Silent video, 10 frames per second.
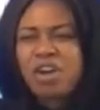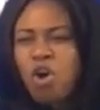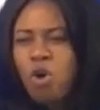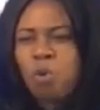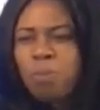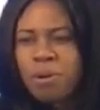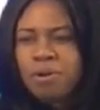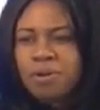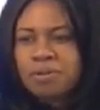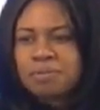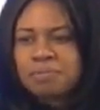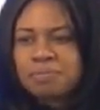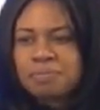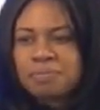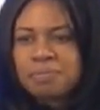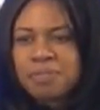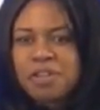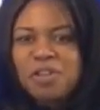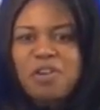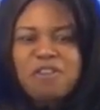that hope?
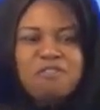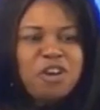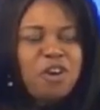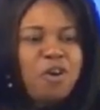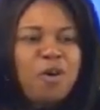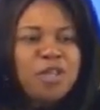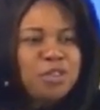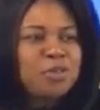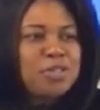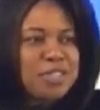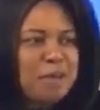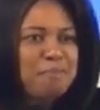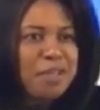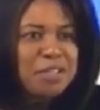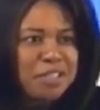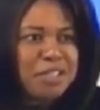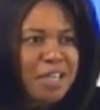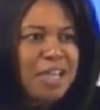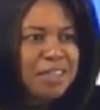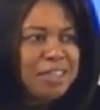You know, if you're going through something
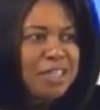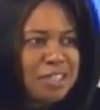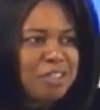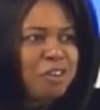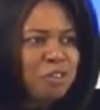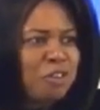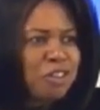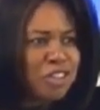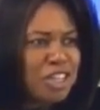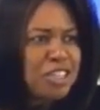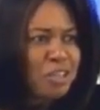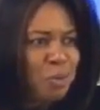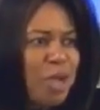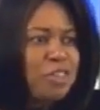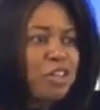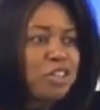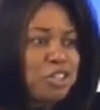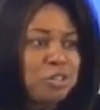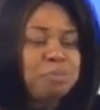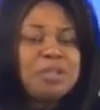today and things don't look just the way they
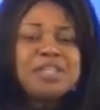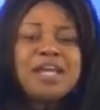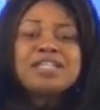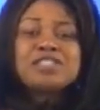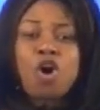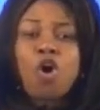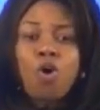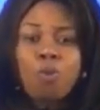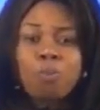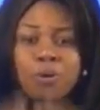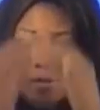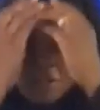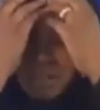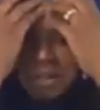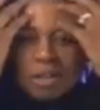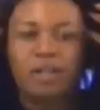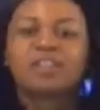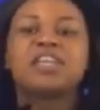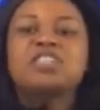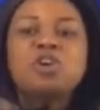should be, there is hope.
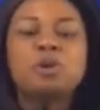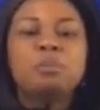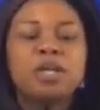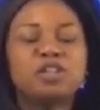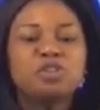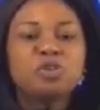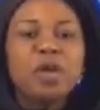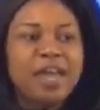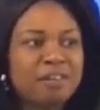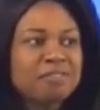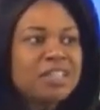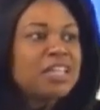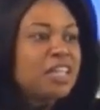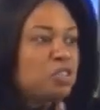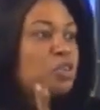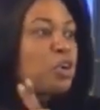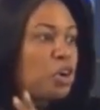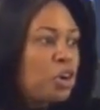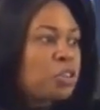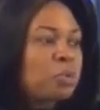There's going to be a new heaven and a new
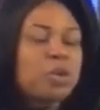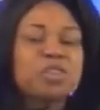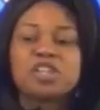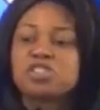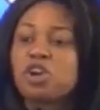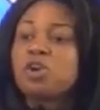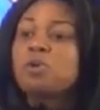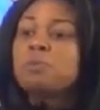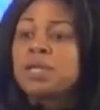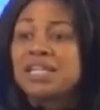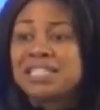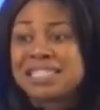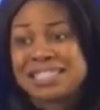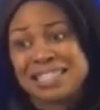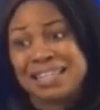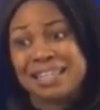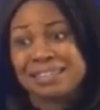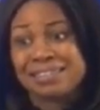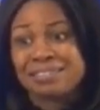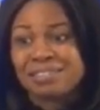earth where there's not going to be any sin